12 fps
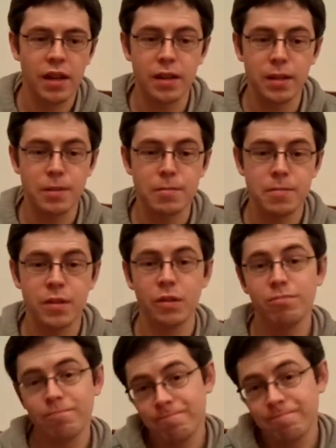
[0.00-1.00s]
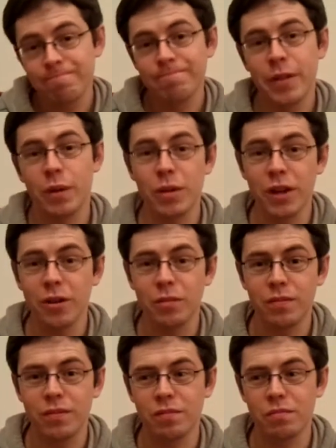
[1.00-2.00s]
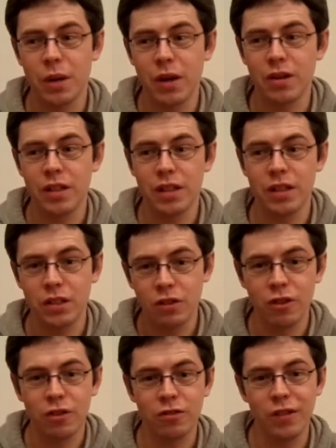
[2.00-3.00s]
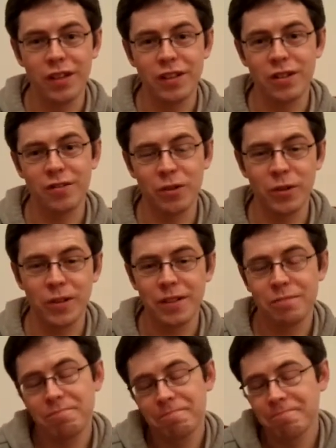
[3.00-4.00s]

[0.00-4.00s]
And so there we go. Apparently, it's a younger face to the voice.